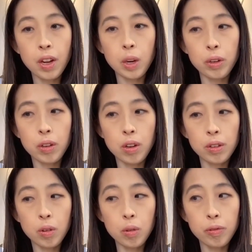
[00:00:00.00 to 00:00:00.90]
They would
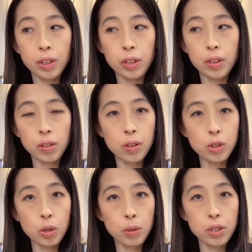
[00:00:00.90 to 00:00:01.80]
hopefully not
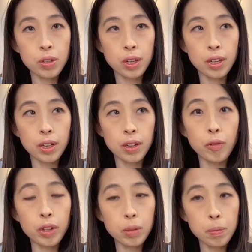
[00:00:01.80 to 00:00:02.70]
cause too much
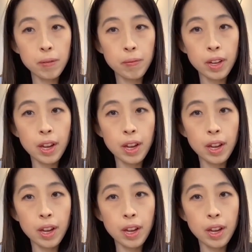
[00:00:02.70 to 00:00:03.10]
arrhythmia,